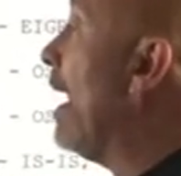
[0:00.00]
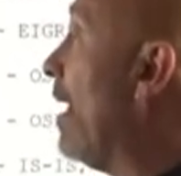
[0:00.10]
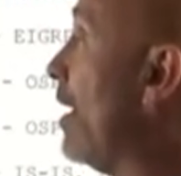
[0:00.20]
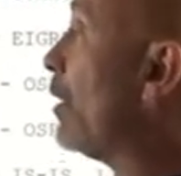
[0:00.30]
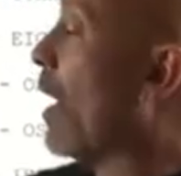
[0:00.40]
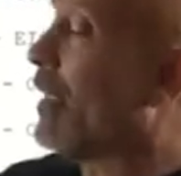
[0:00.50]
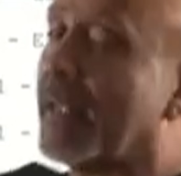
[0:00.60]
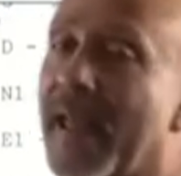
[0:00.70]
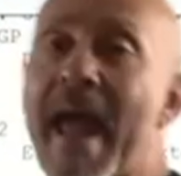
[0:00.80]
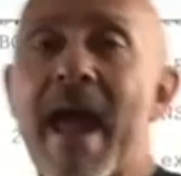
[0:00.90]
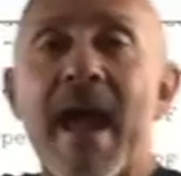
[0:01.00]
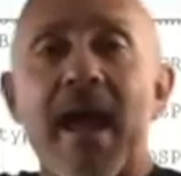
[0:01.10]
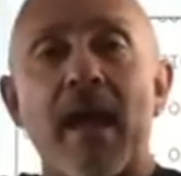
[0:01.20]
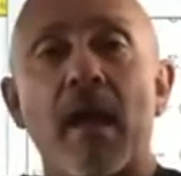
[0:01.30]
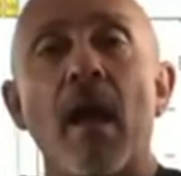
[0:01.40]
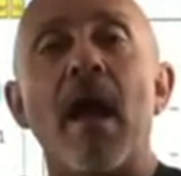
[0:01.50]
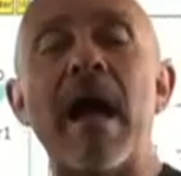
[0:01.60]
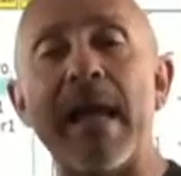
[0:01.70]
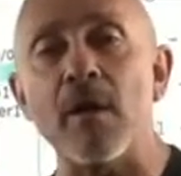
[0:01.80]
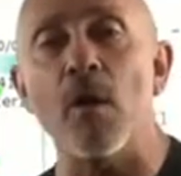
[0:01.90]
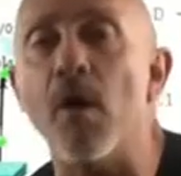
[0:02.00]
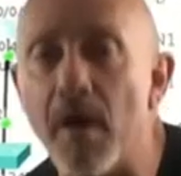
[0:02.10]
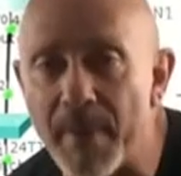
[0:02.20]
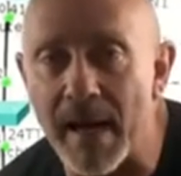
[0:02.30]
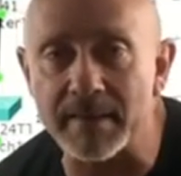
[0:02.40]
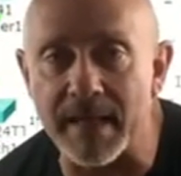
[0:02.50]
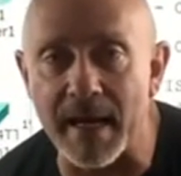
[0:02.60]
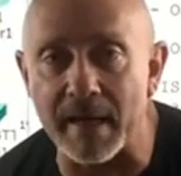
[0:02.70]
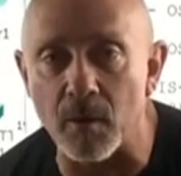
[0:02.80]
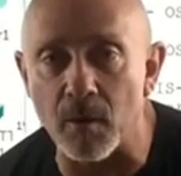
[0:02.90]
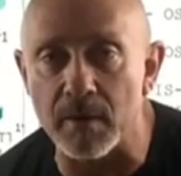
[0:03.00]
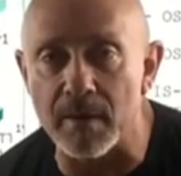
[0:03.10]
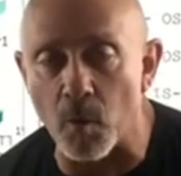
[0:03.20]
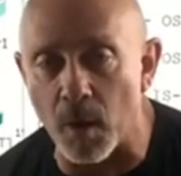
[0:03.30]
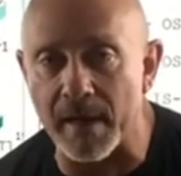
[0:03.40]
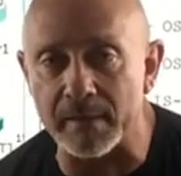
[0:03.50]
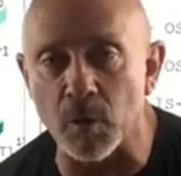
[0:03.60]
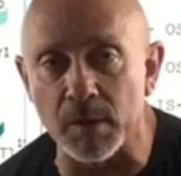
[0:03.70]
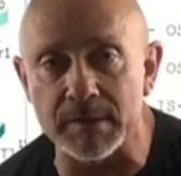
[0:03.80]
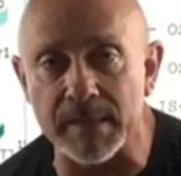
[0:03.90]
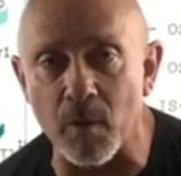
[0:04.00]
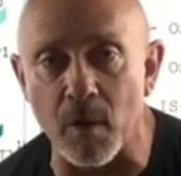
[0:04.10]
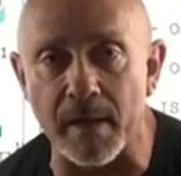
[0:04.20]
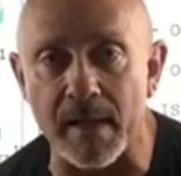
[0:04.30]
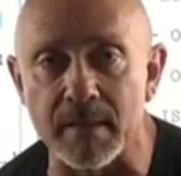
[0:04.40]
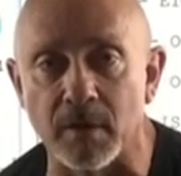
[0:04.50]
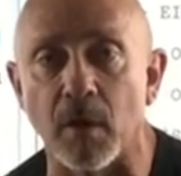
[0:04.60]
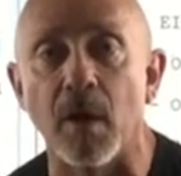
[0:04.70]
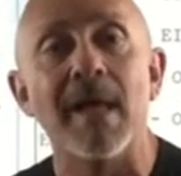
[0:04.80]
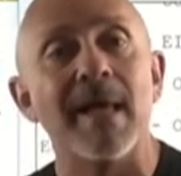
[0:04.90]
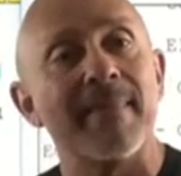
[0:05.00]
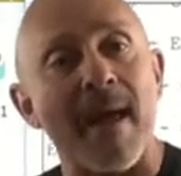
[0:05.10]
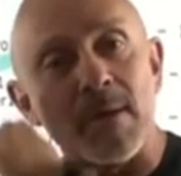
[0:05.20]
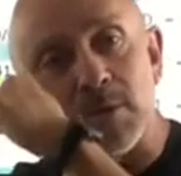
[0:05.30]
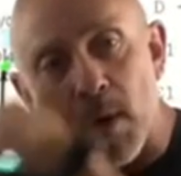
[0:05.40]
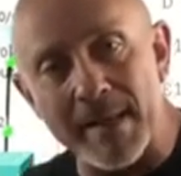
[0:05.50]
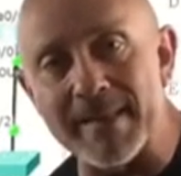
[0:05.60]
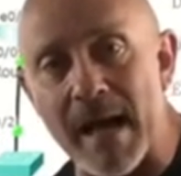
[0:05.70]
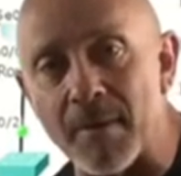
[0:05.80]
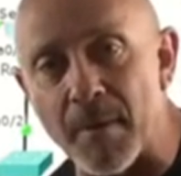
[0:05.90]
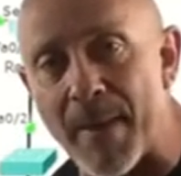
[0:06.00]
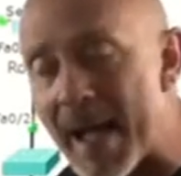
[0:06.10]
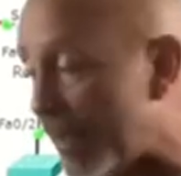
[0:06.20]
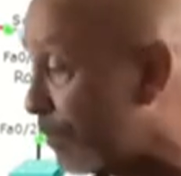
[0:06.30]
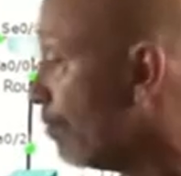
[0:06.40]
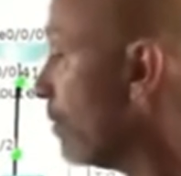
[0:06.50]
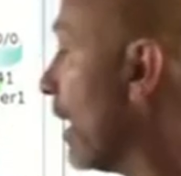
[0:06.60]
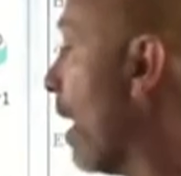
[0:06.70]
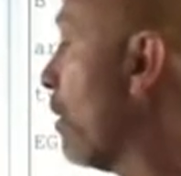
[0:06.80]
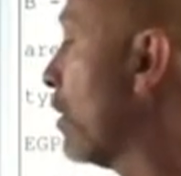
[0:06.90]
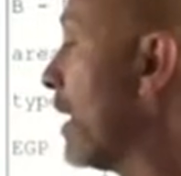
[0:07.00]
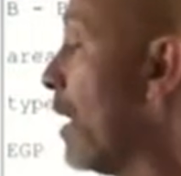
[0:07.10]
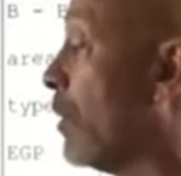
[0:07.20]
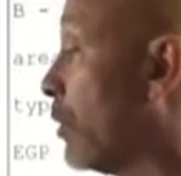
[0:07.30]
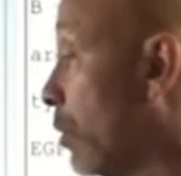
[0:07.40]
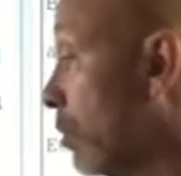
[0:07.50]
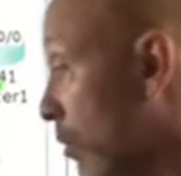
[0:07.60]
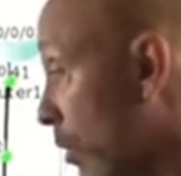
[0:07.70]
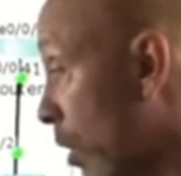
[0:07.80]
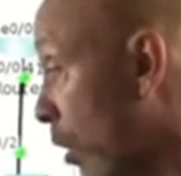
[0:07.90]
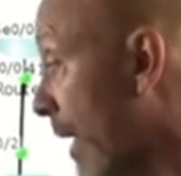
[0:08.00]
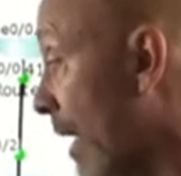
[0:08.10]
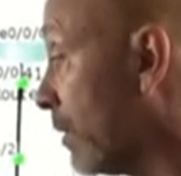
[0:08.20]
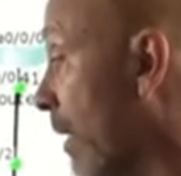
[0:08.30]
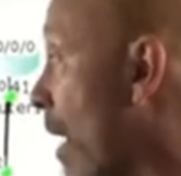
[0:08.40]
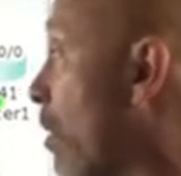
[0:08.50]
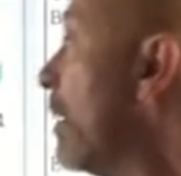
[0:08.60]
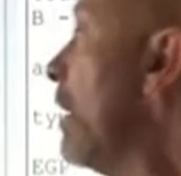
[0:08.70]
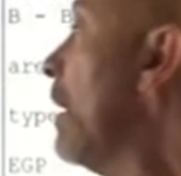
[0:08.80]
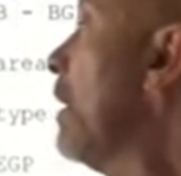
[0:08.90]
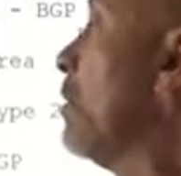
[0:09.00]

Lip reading: And this router said, hey, I know about that 192.168.1.0. That was going down the pipe, and was able to go down to that one, and he